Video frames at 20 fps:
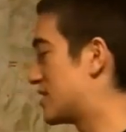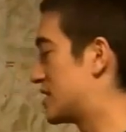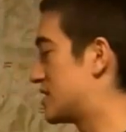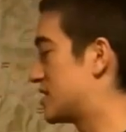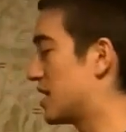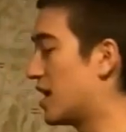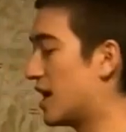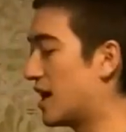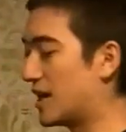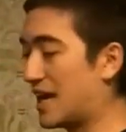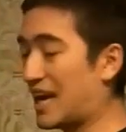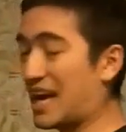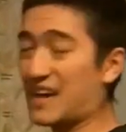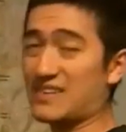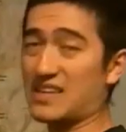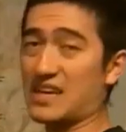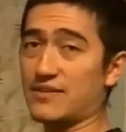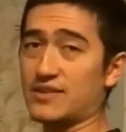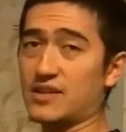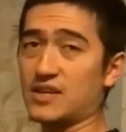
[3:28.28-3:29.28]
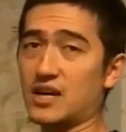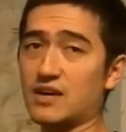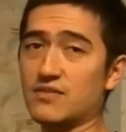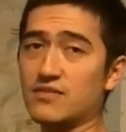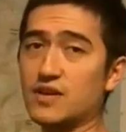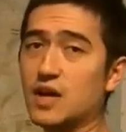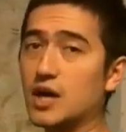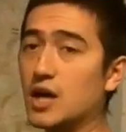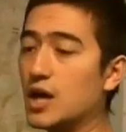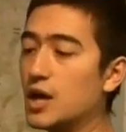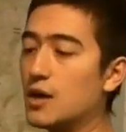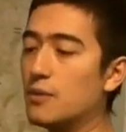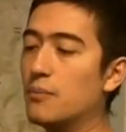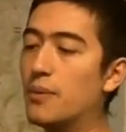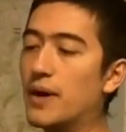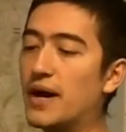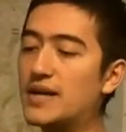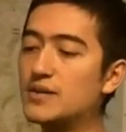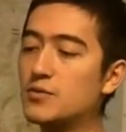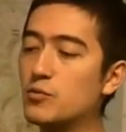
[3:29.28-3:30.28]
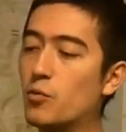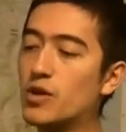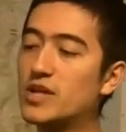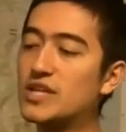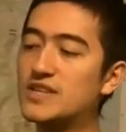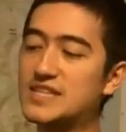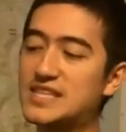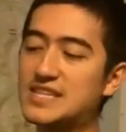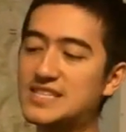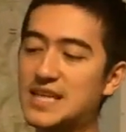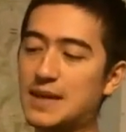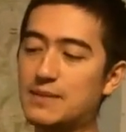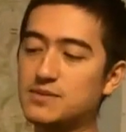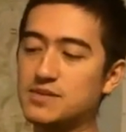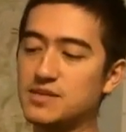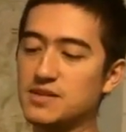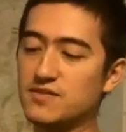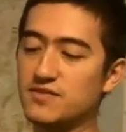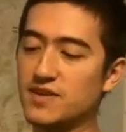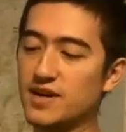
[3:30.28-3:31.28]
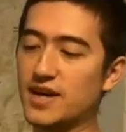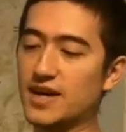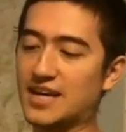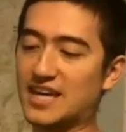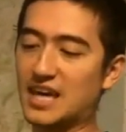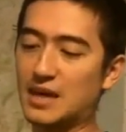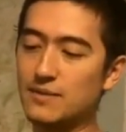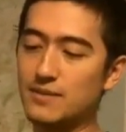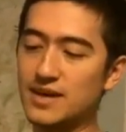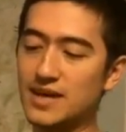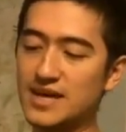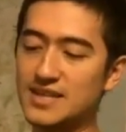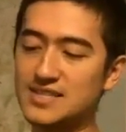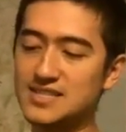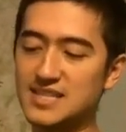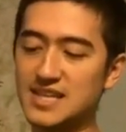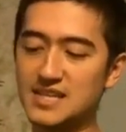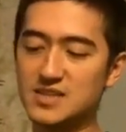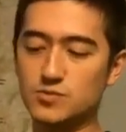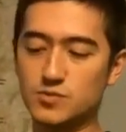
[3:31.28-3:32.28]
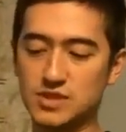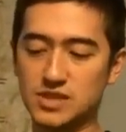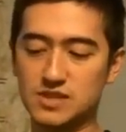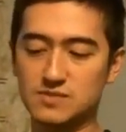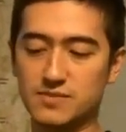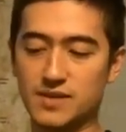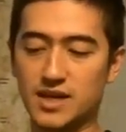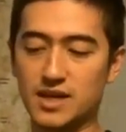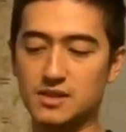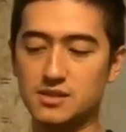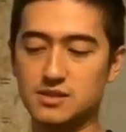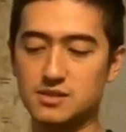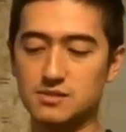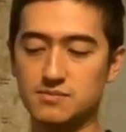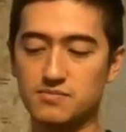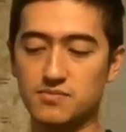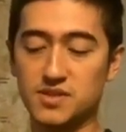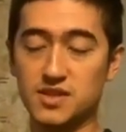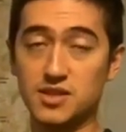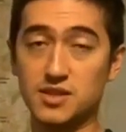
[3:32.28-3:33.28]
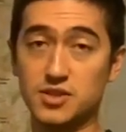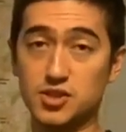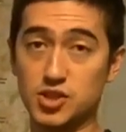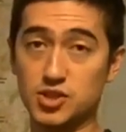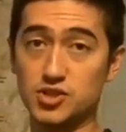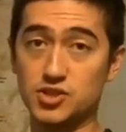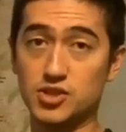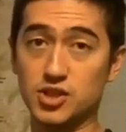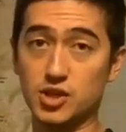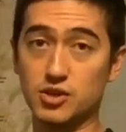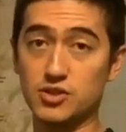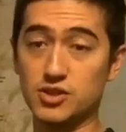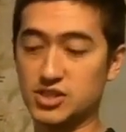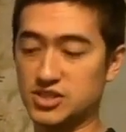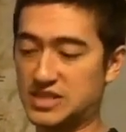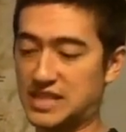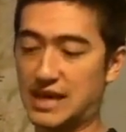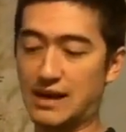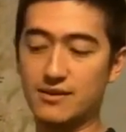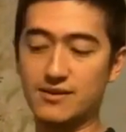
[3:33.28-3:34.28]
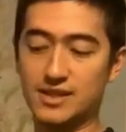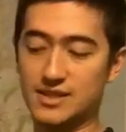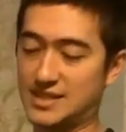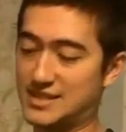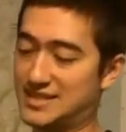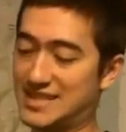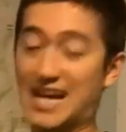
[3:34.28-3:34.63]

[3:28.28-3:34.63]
while this is on. I have to have it off. But one of these types of gaming headsets with these mics, just note the sound.